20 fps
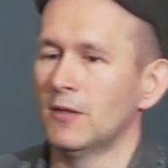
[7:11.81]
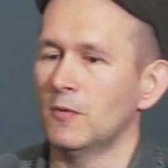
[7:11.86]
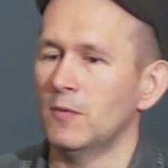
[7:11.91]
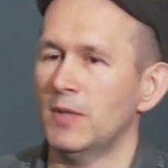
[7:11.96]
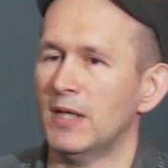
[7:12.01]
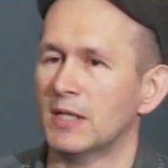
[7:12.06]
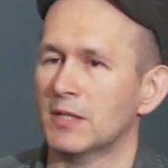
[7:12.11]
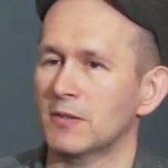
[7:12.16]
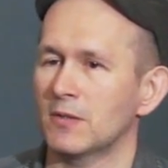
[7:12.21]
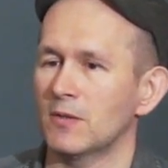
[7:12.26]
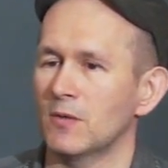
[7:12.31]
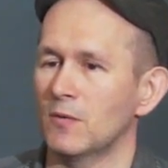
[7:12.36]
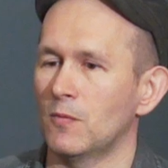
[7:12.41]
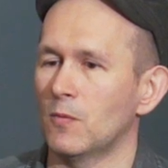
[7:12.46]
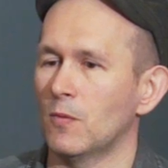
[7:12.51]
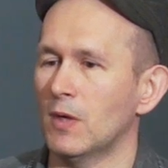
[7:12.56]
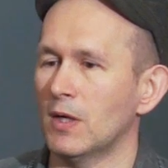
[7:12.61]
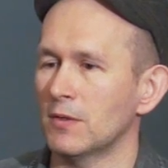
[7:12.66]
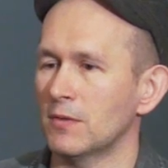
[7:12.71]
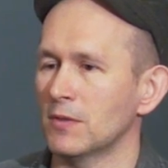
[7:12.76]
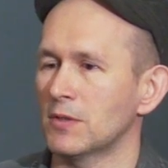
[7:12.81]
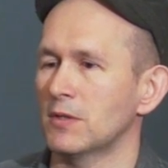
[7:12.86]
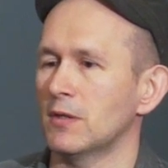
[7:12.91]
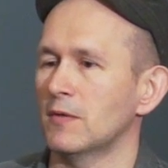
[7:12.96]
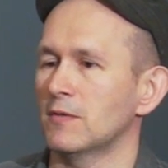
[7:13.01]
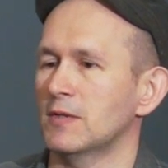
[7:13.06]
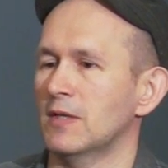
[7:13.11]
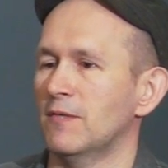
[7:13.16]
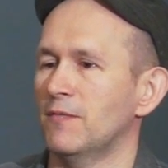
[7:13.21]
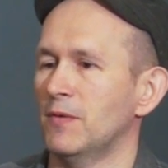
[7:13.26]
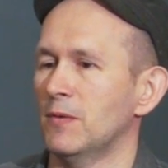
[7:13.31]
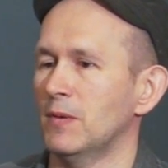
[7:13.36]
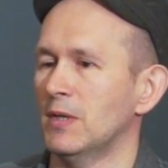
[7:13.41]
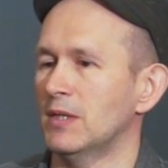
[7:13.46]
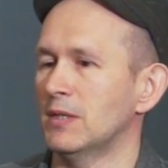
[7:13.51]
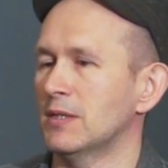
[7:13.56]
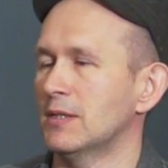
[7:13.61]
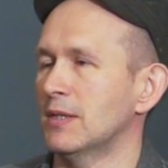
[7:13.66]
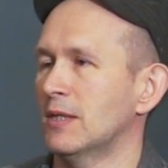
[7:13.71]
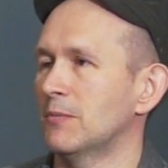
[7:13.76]
We actually want to solve something we
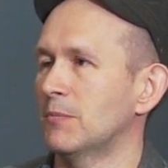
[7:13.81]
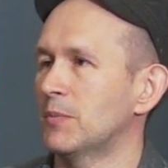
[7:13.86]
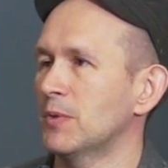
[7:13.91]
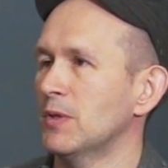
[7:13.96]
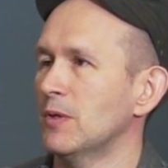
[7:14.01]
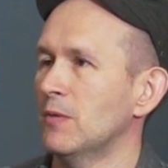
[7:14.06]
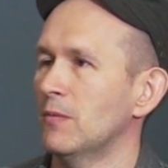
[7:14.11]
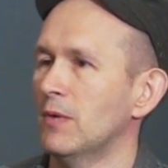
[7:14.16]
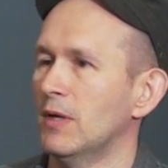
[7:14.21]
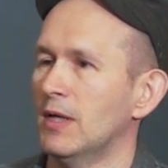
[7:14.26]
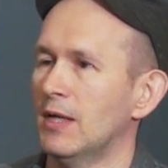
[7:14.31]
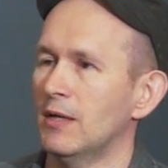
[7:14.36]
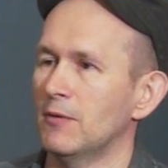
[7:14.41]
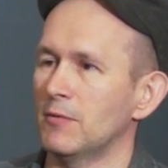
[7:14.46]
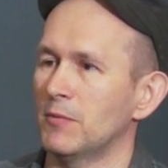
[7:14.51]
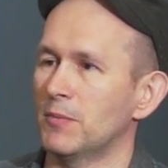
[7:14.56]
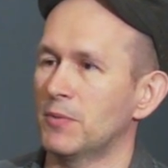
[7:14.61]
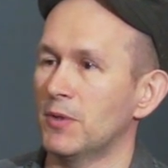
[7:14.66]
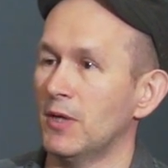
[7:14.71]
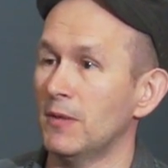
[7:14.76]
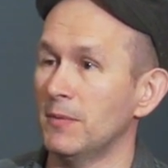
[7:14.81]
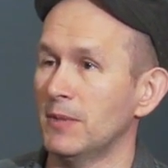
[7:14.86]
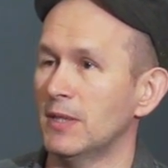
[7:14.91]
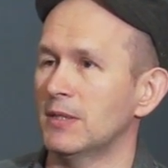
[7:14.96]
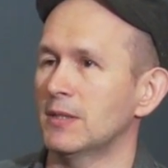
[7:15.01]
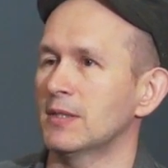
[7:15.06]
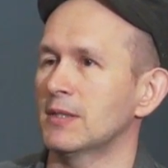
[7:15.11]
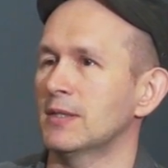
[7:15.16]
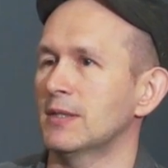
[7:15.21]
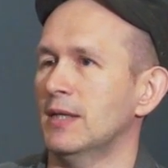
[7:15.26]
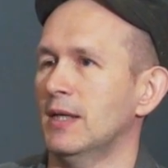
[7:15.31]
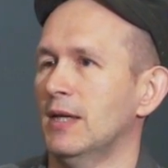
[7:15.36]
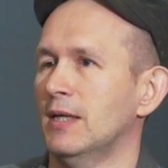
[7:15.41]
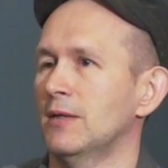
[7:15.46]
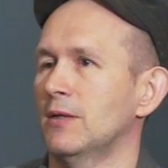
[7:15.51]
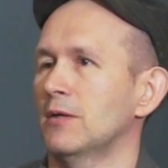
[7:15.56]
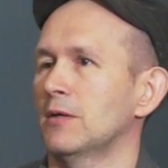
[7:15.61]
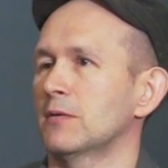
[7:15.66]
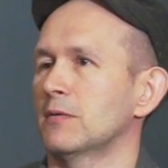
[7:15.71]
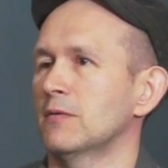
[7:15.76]
understand pretty well. We probably
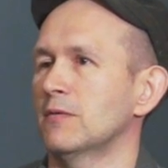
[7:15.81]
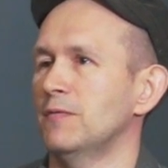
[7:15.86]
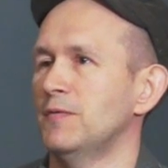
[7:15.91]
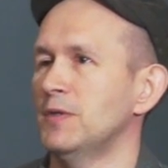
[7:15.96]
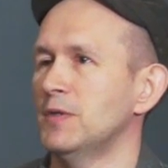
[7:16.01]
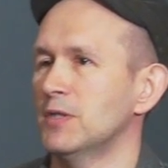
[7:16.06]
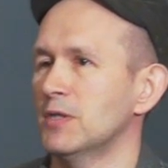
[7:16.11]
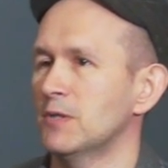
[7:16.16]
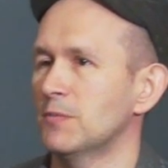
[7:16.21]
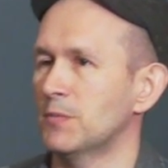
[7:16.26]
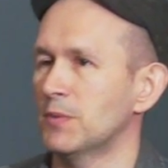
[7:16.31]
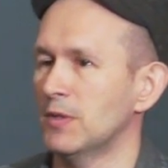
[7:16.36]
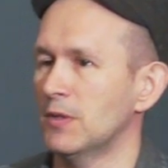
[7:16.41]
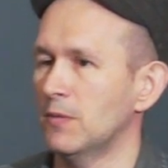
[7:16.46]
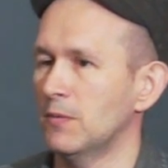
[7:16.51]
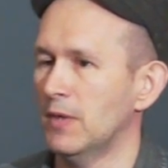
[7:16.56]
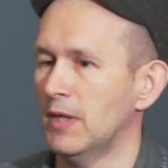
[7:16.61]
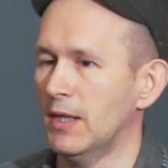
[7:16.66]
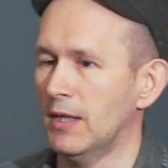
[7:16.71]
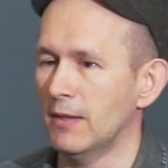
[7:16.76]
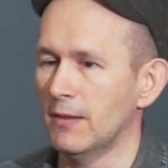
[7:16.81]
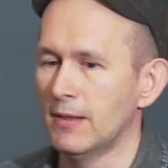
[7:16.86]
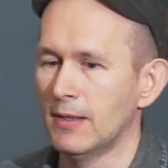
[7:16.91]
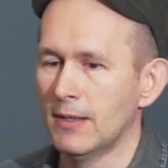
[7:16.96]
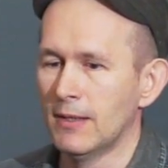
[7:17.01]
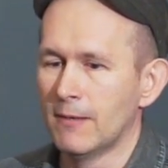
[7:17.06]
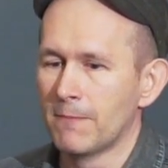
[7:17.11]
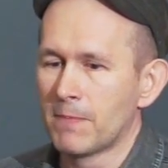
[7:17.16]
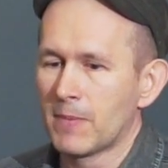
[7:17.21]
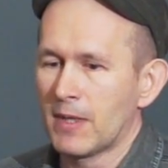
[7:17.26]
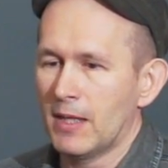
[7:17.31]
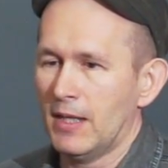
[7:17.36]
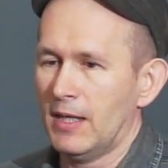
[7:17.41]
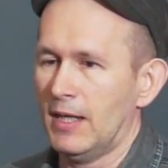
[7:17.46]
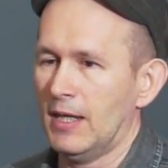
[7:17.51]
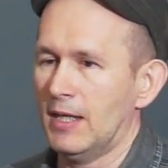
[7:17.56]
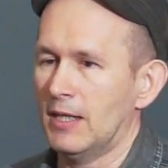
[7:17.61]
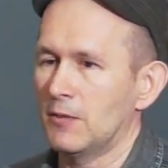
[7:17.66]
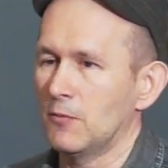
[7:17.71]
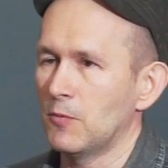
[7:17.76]
understand a lot of the features pretty well.
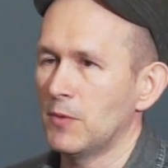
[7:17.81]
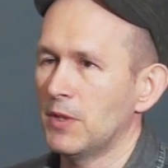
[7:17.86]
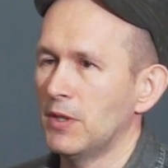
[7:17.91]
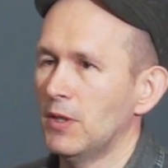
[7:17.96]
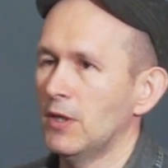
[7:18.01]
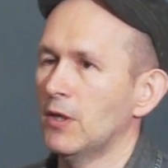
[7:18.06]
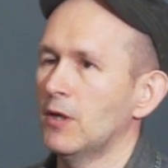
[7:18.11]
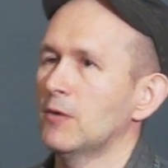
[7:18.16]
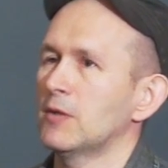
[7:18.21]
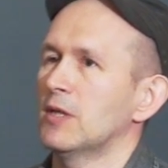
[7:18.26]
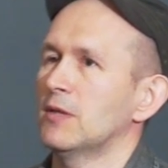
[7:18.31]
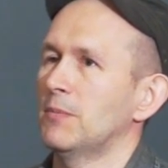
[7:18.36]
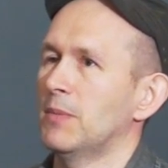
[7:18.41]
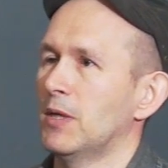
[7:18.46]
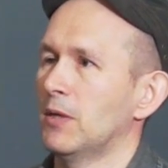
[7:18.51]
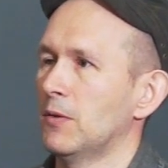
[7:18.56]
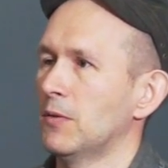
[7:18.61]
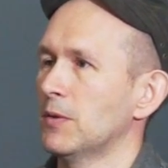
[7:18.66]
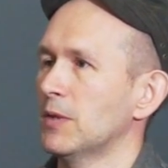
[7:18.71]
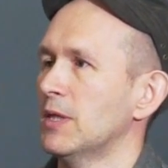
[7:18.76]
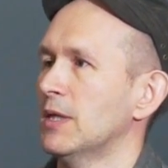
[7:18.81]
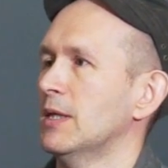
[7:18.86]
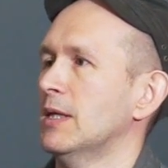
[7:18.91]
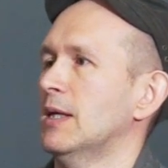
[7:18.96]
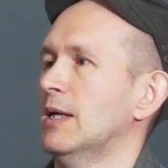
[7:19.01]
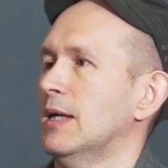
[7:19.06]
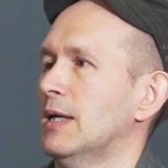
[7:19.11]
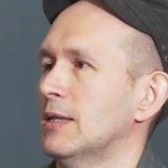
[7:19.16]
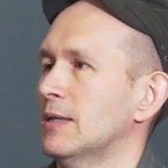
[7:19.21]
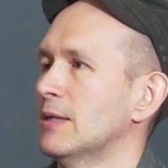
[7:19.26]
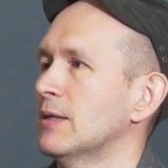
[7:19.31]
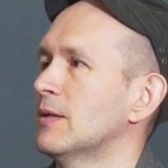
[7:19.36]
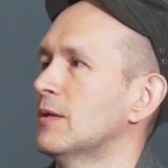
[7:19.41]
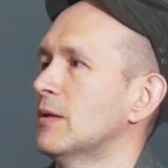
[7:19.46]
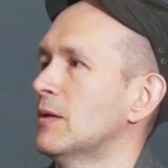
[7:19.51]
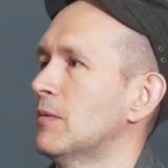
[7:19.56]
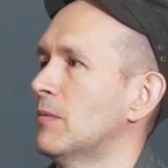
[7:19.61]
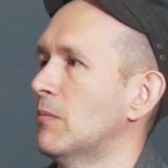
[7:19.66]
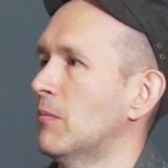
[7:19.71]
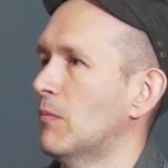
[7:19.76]
And we know that by looking at
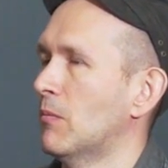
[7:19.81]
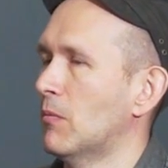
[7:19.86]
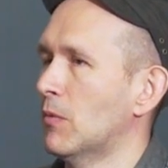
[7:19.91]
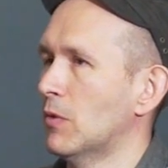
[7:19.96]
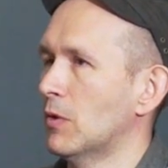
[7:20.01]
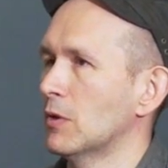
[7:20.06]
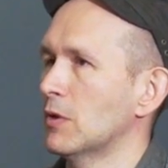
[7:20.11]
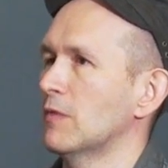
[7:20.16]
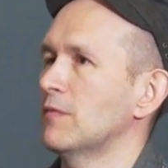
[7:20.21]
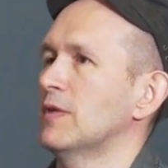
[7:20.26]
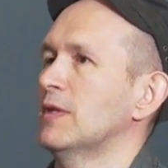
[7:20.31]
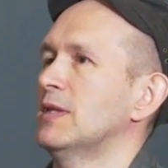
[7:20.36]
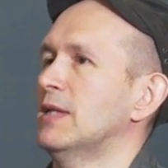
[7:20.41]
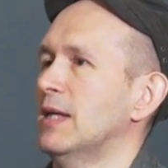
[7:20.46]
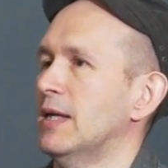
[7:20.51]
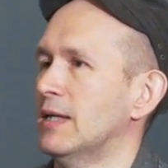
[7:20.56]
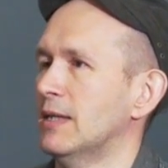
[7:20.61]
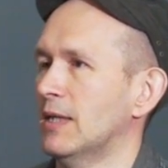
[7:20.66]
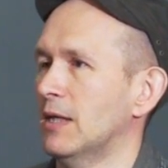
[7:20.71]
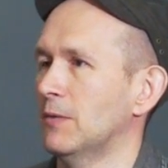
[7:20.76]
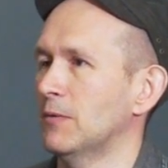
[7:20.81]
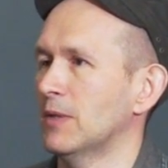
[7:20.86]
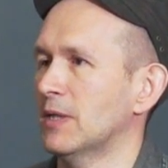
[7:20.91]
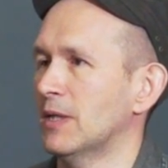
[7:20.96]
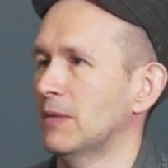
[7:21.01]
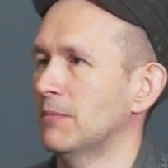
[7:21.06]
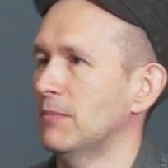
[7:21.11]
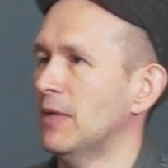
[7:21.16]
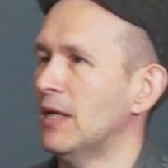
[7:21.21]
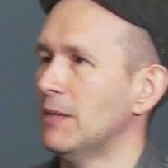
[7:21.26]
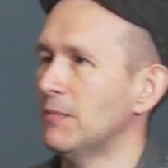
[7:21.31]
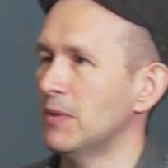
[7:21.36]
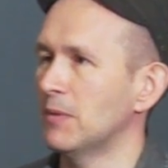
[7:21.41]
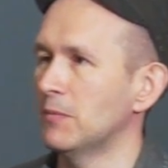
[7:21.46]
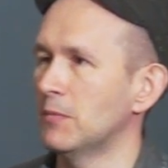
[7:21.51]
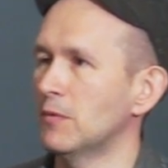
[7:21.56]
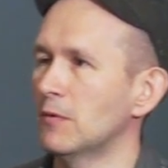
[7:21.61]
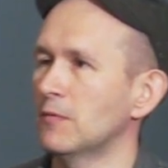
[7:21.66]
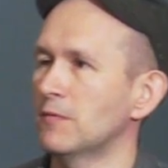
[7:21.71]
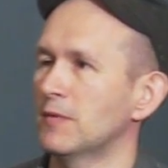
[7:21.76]
more of the data, we can maybe
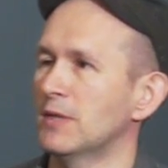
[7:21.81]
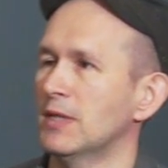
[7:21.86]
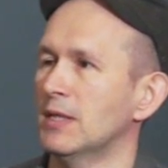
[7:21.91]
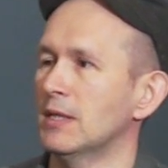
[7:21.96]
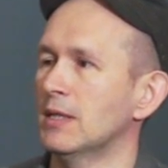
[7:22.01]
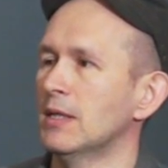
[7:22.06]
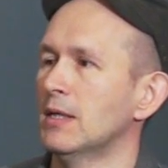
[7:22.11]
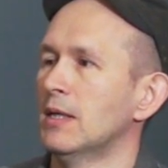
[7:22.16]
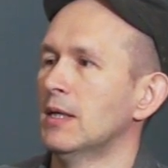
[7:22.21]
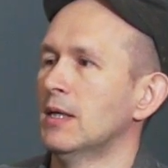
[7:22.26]
move the